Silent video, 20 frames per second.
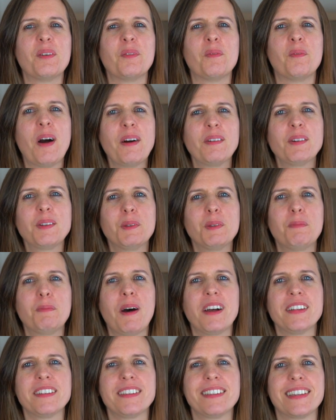Welcome to
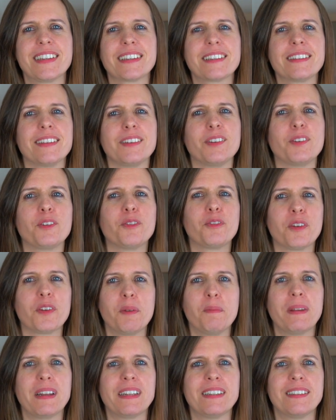part 6 in your
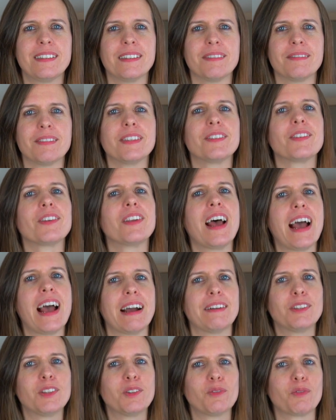free mini-series on
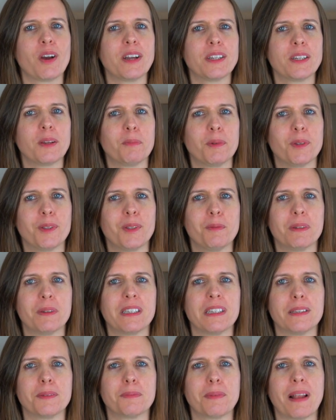how to write a beauty
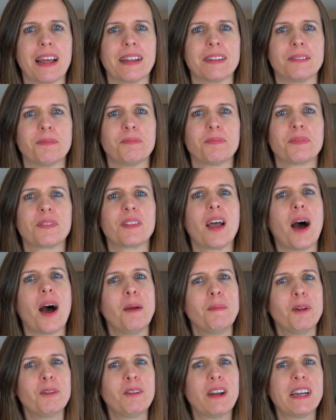business plan.
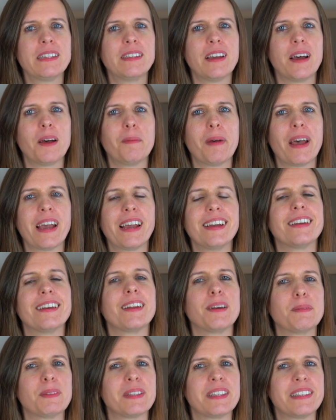I'm Lorraine Dahlmeyer
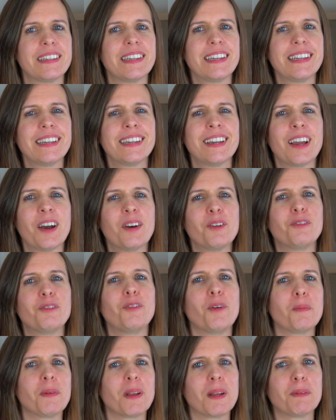and I'm the CEO of
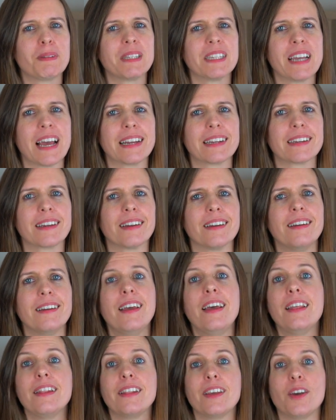Formula Botanica,
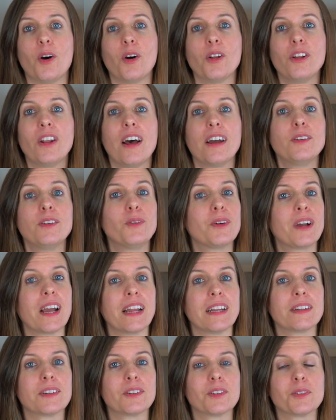the online
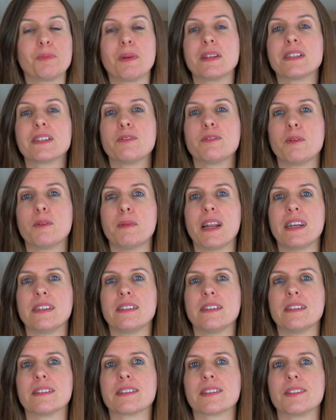organic cosmetic
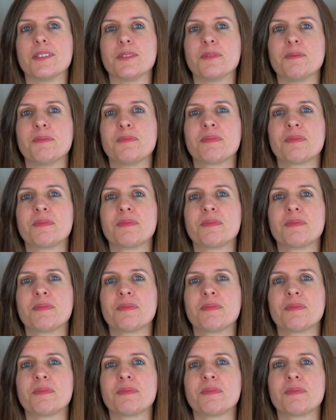formulation school.